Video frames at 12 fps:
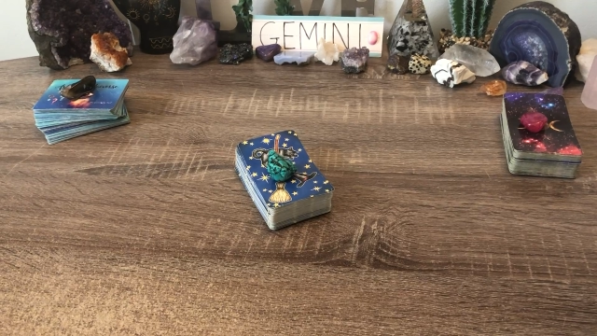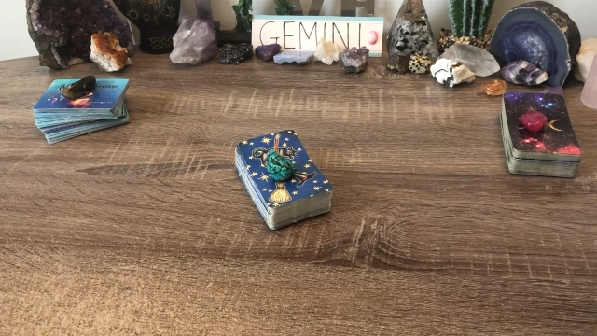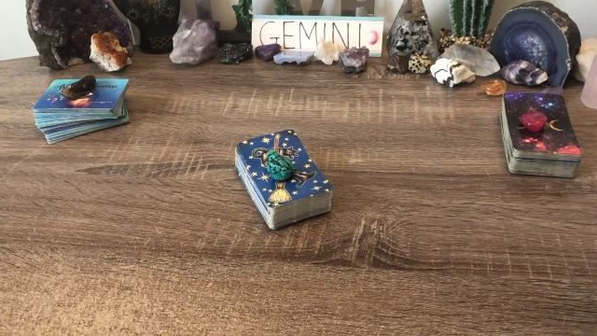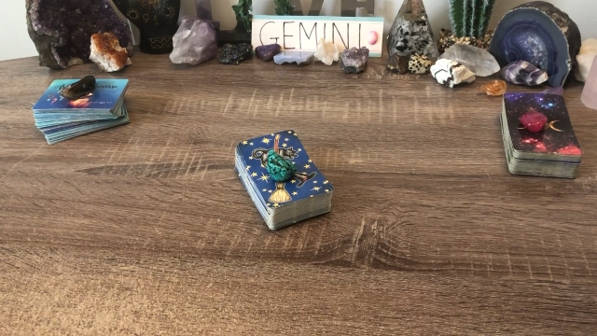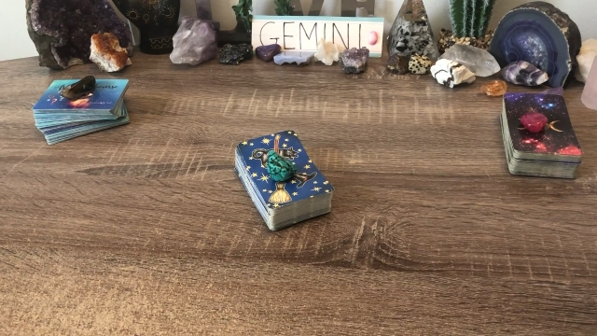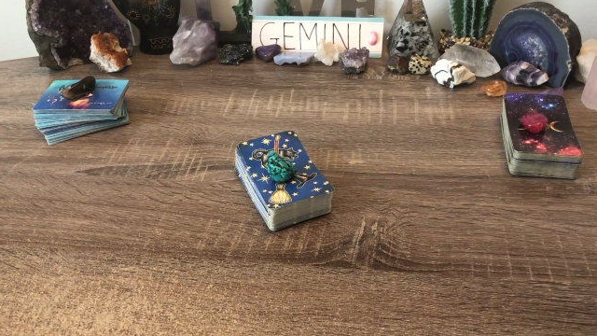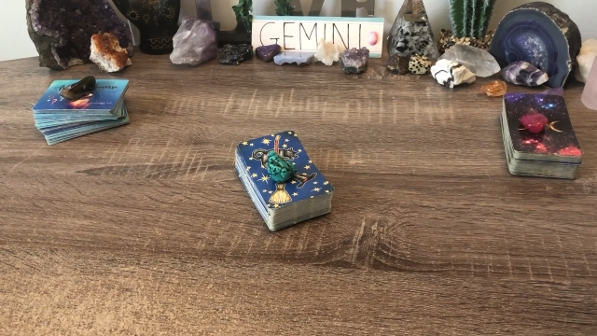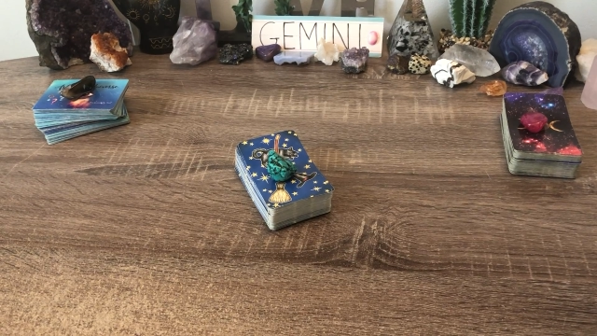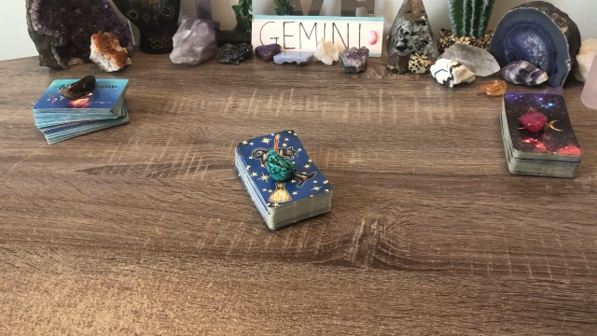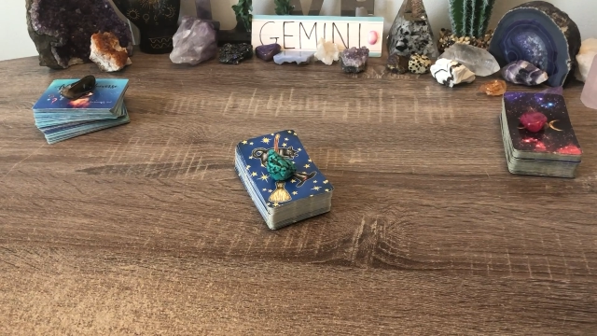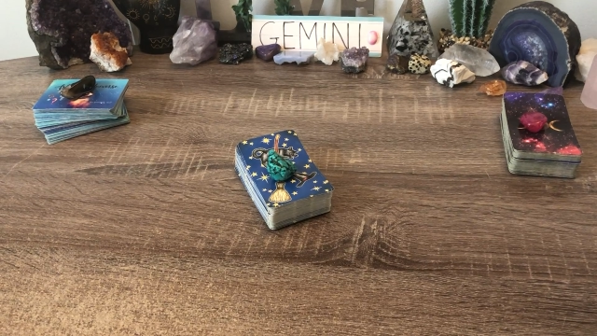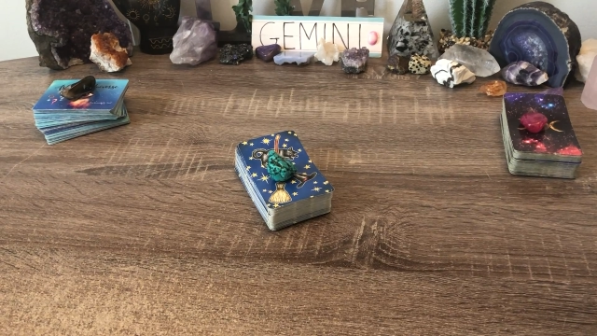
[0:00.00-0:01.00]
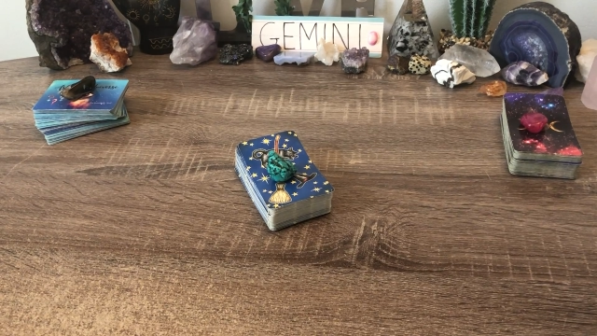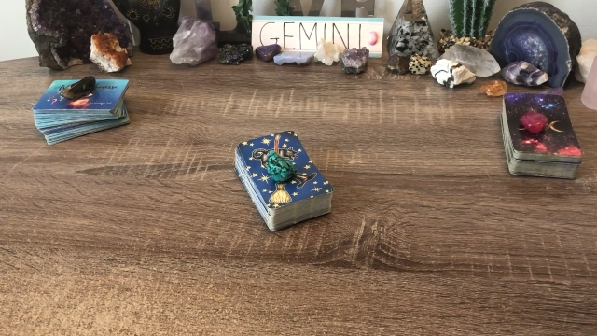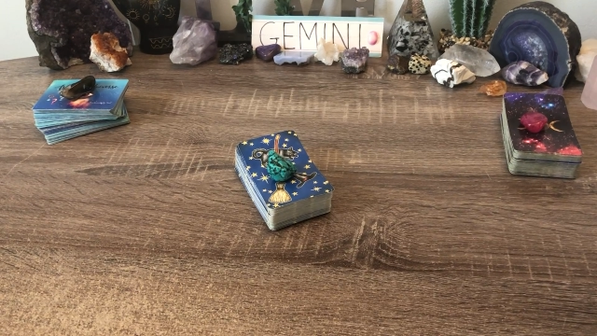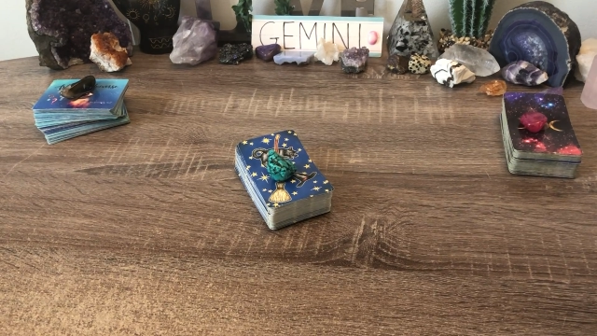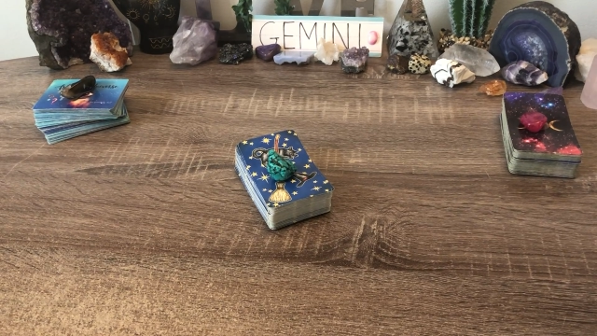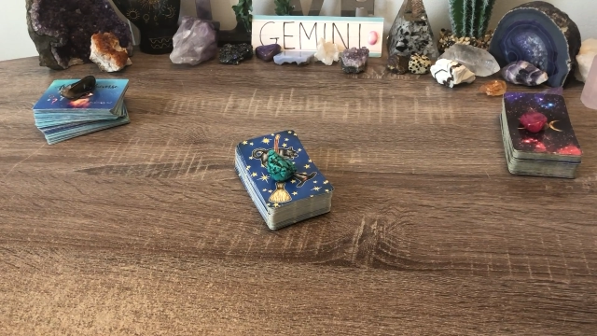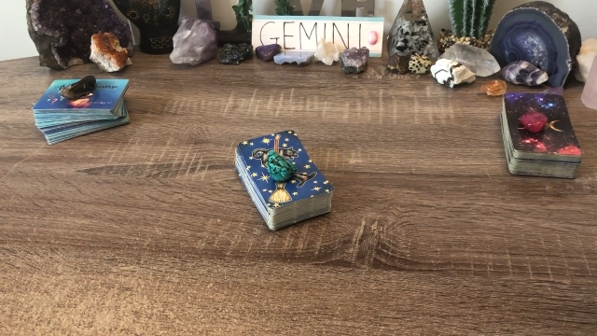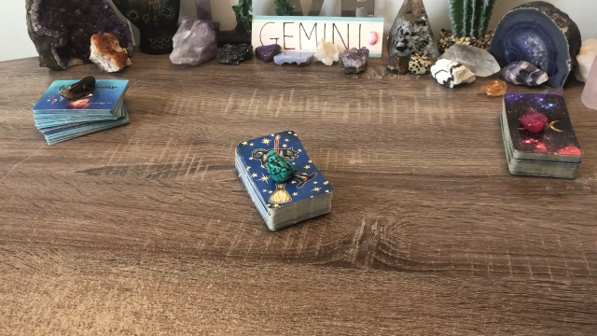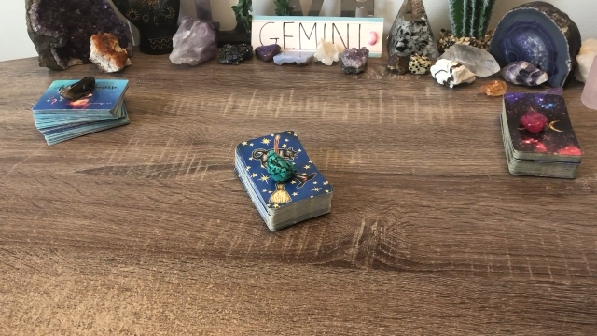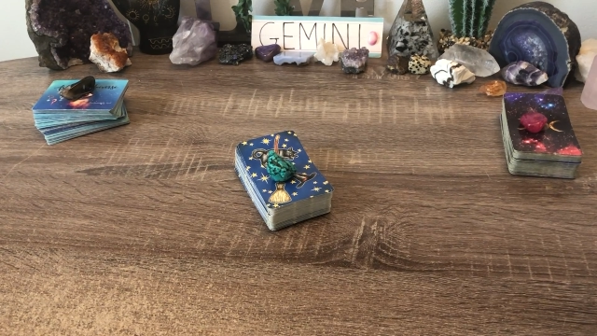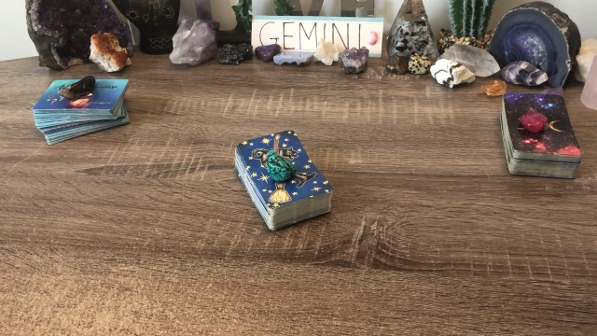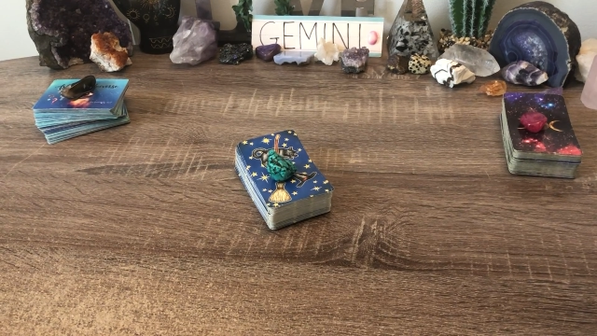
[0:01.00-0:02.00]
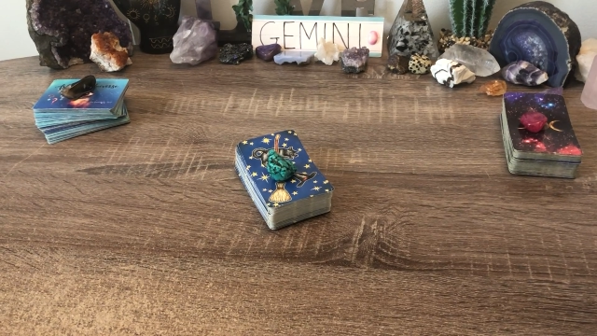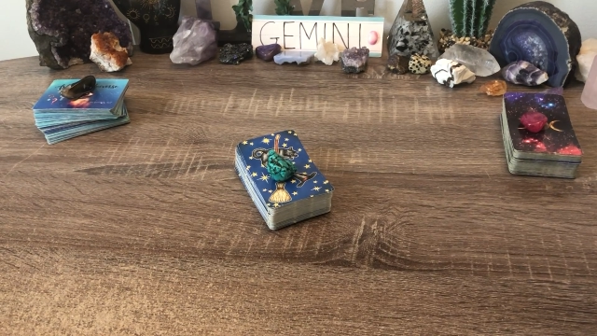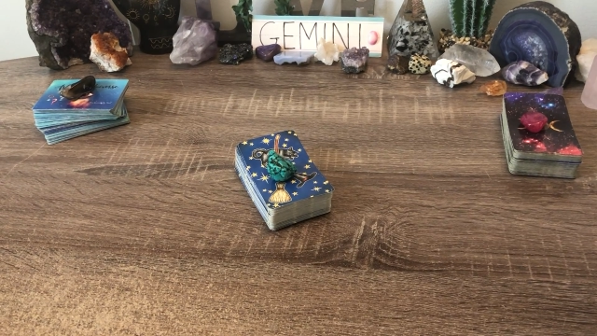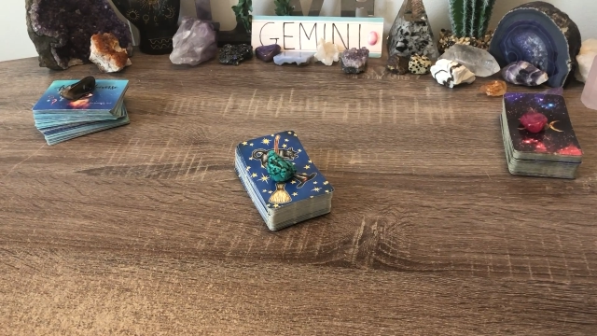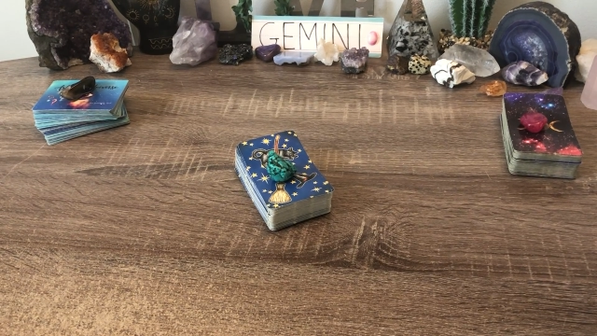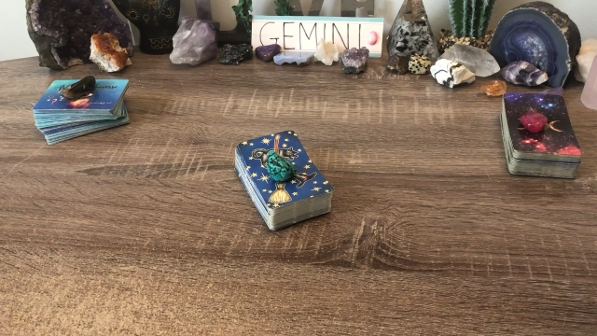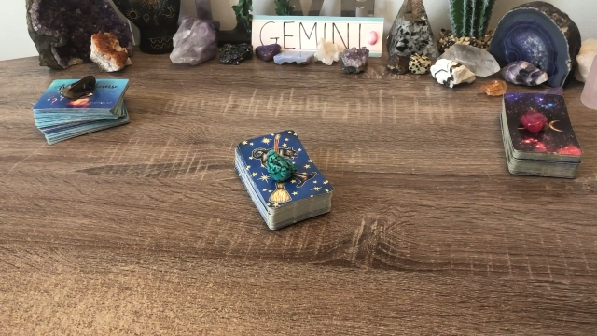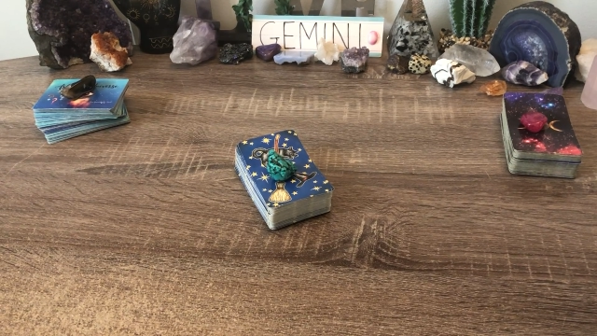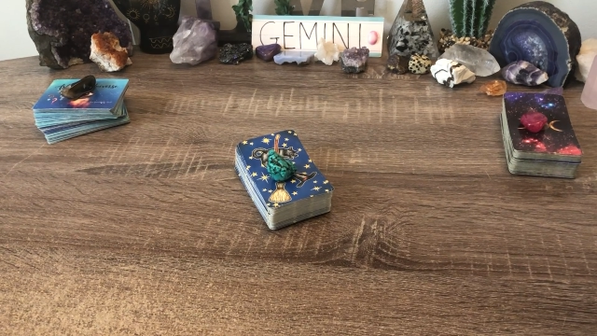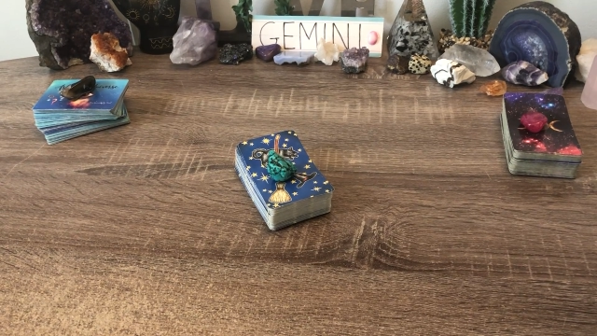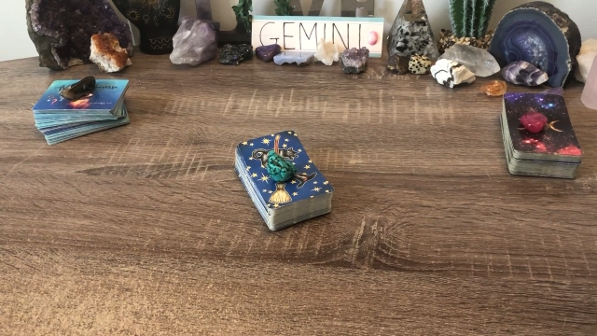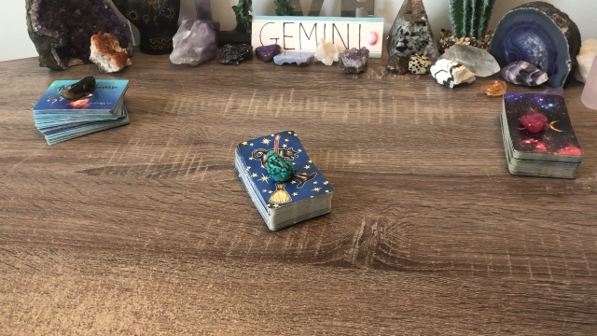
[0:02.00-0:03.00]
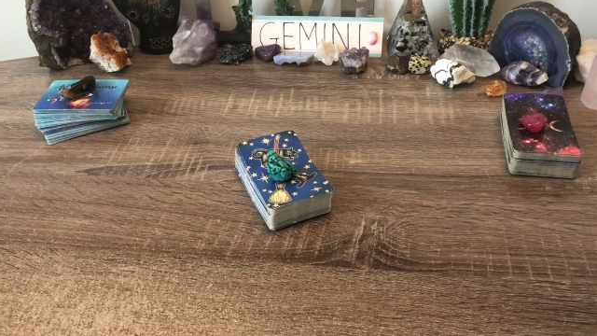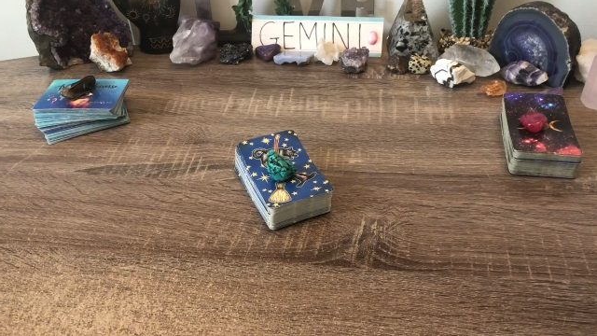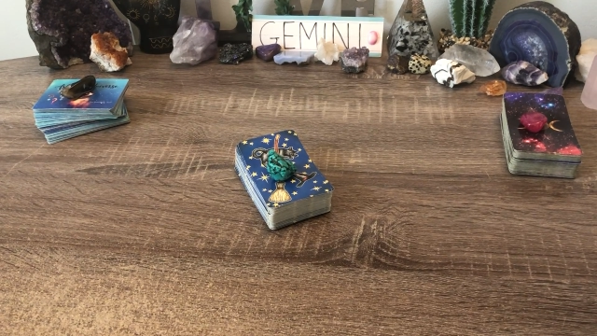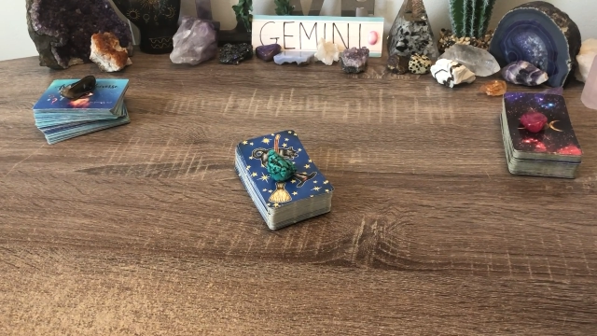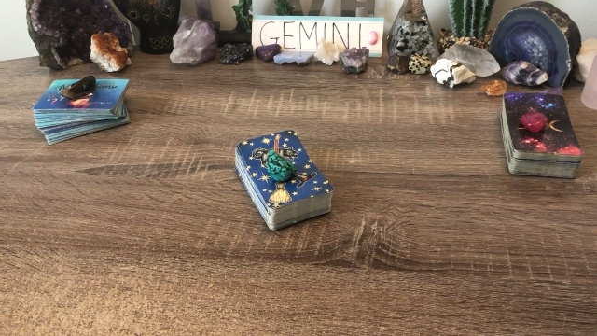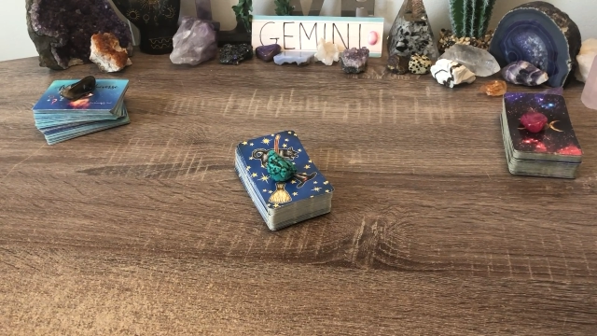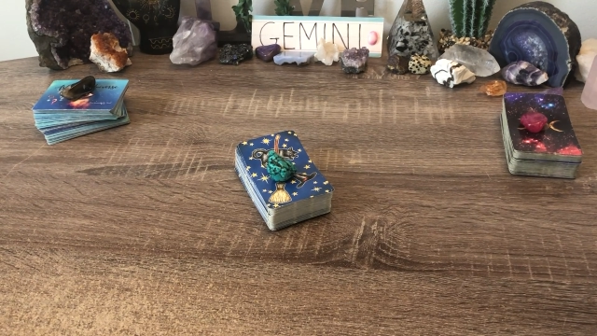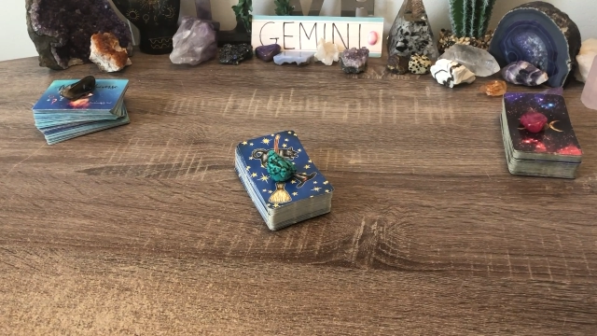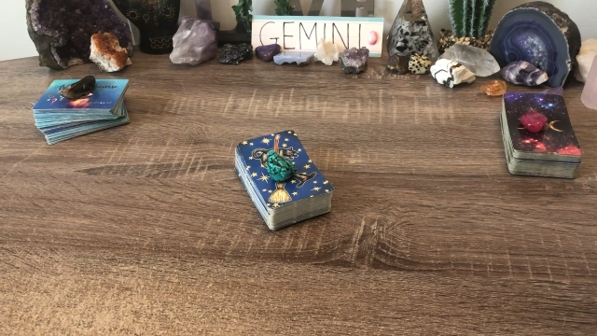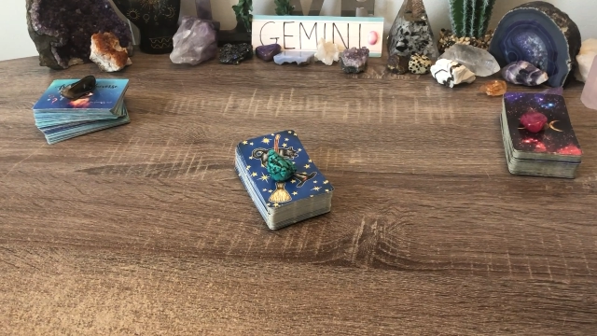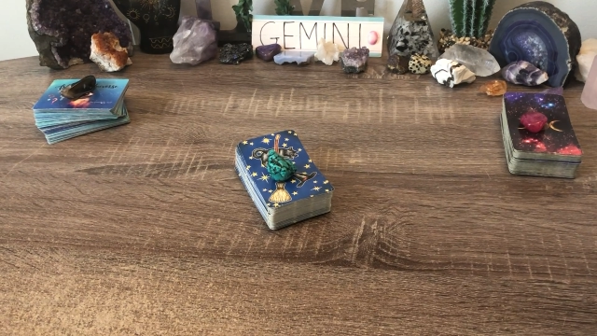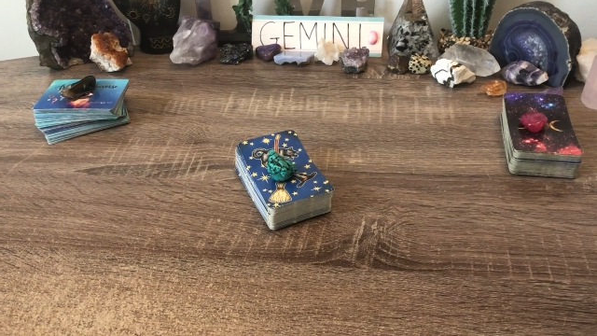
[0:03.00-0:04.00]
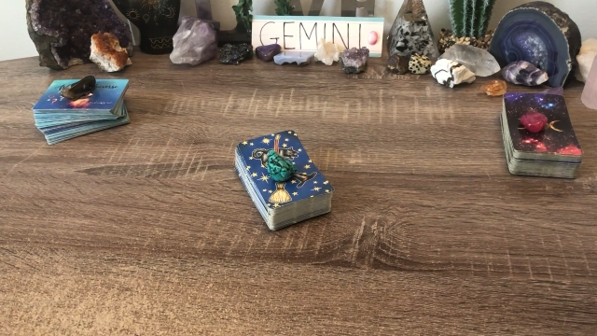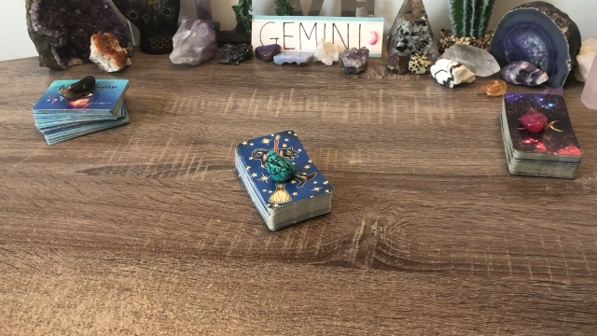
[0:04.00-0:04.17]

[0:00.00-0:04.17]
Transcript: (no speaker visible)